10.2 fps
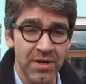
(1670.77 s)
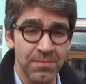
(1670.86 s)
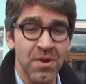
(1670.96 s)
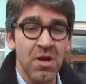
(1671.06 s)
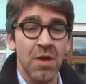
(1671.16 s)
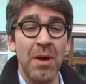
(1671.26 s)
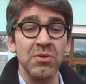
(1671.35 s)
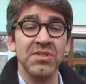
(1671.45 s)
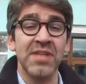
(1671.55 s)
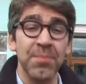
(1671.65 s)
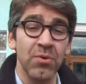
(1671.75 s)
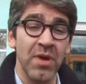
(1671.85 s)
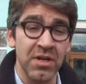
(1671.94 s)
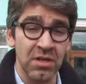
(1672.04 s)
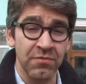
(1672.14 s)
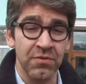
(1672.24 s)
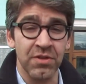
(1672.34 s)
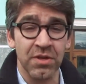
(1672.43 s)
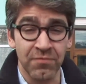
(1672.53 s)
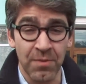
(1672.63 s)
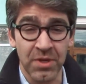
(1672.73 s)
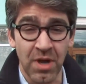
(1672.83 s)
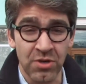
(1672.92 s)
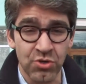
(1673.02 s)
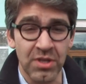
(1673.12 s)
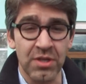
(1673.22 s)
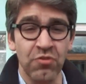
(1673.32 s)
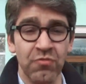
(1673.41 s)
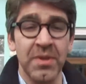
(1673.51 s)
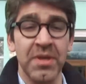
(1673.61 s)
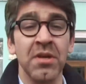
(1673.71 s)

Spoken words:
Crimea, man. Let me play this again.